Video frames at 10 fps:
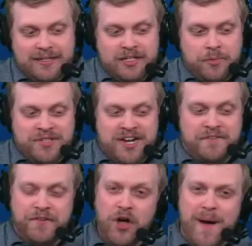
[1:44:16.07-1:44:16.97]
Depends on how
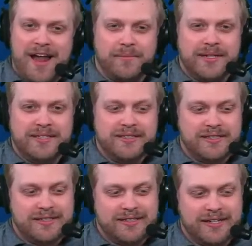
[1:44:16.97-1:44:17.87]
I feel about him.
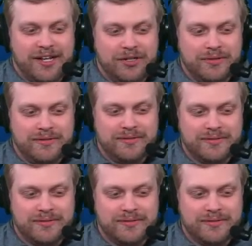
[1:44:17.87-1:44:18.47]
You know,